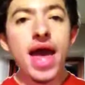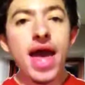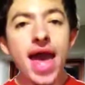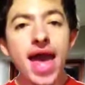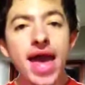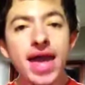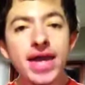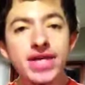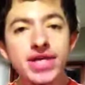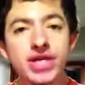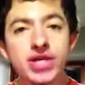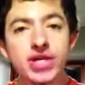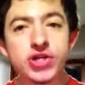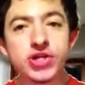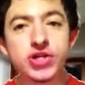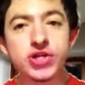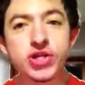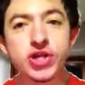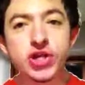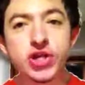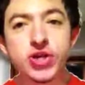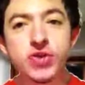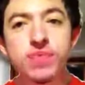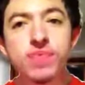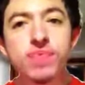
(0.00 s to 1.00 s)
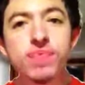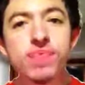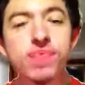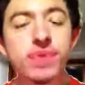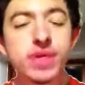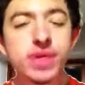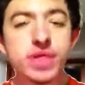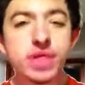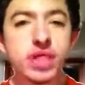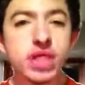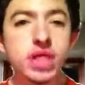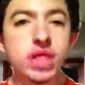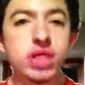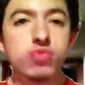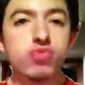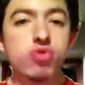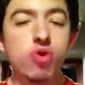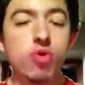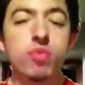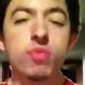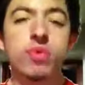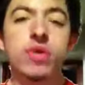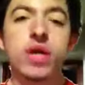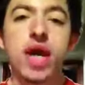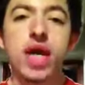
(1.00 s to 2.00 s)
Hey YouTube, this is
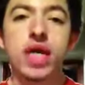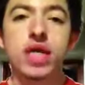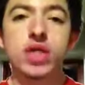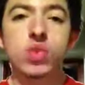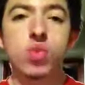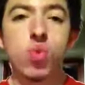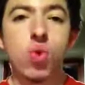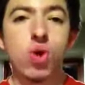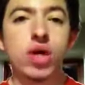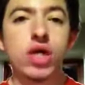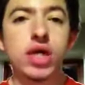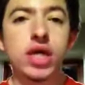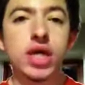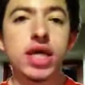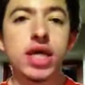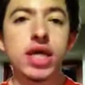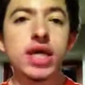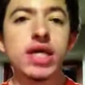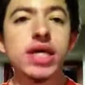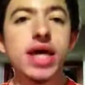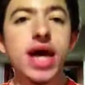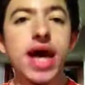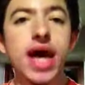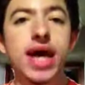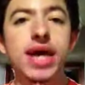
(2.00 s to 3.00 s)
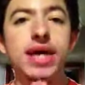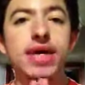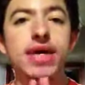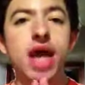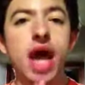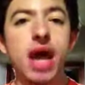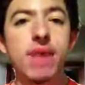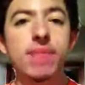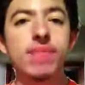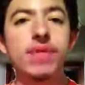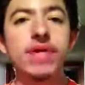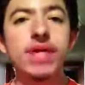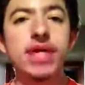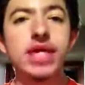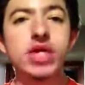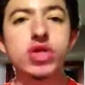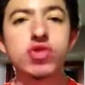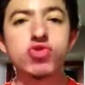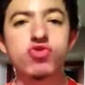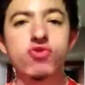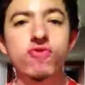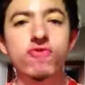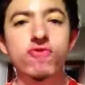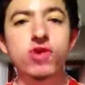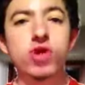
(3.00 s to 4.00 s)
Robin Arts 1 here, and I'm here
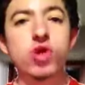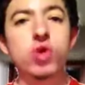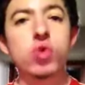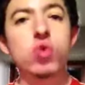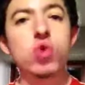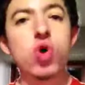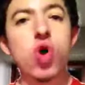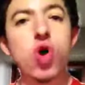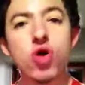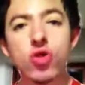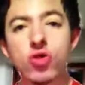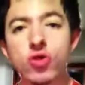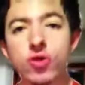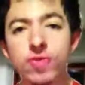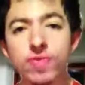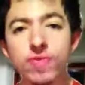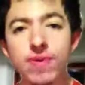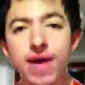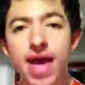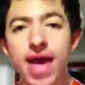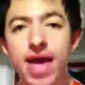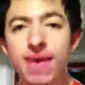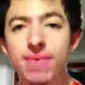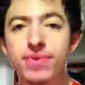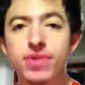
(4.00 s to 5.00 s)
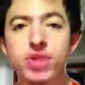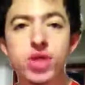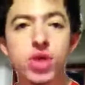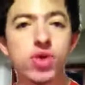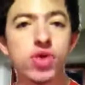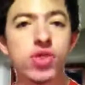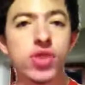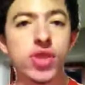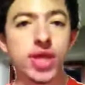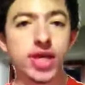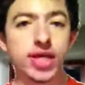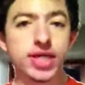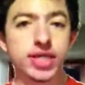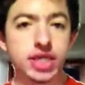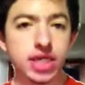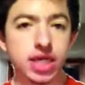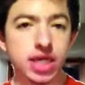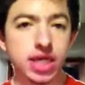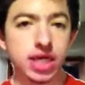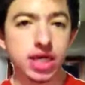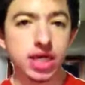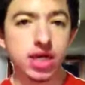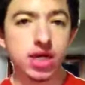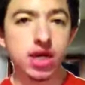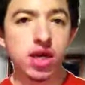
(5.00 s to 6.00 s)
to review Gotham episode
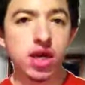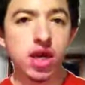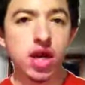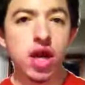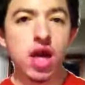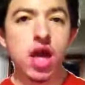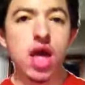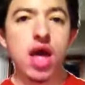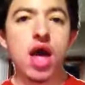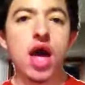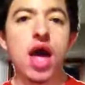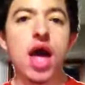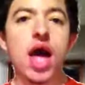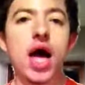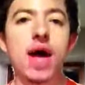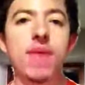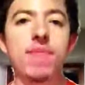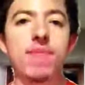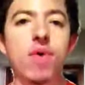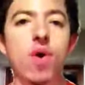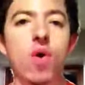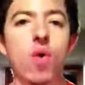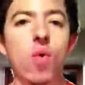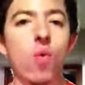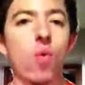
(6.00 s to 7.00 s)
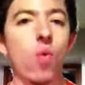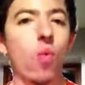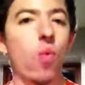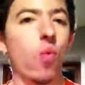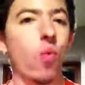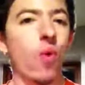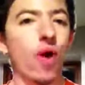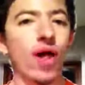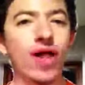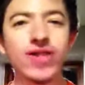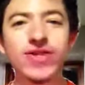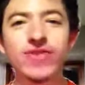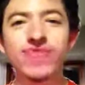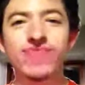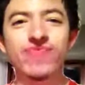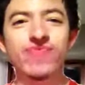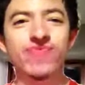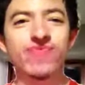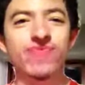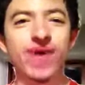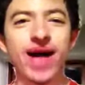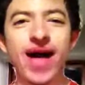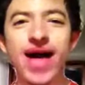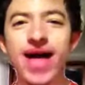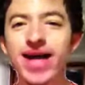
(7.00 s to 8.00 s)
13. Welcome
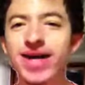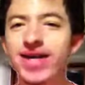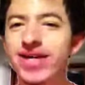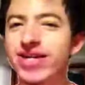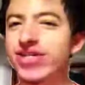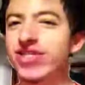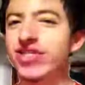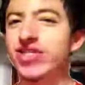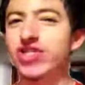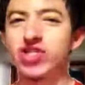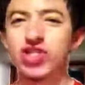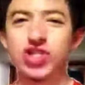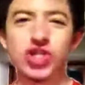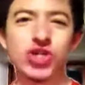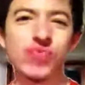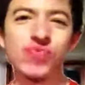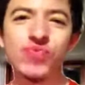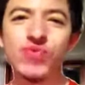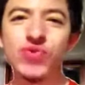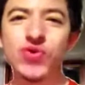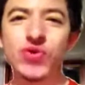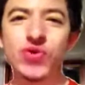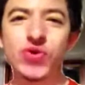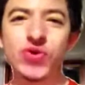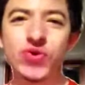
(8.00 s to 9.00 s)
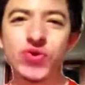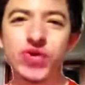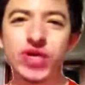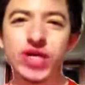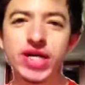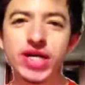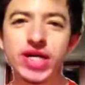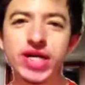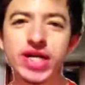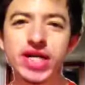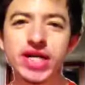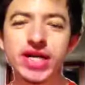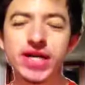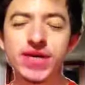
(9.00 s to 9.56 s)
back, Jim Gordon.